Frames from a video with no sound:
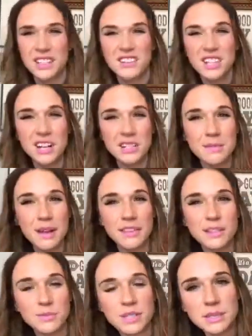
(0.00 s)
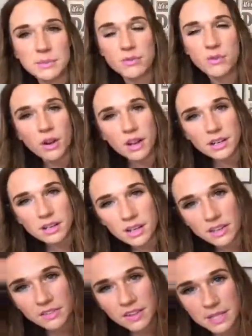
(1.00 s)
I talked about this once before on
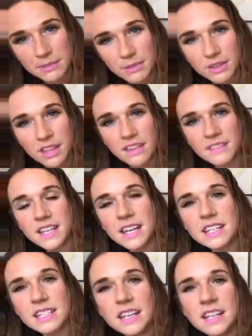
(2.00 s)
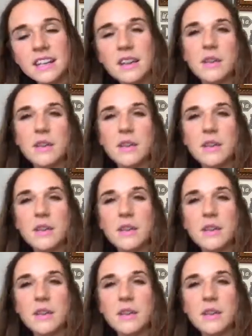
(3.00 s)
another Facebook Live that I did,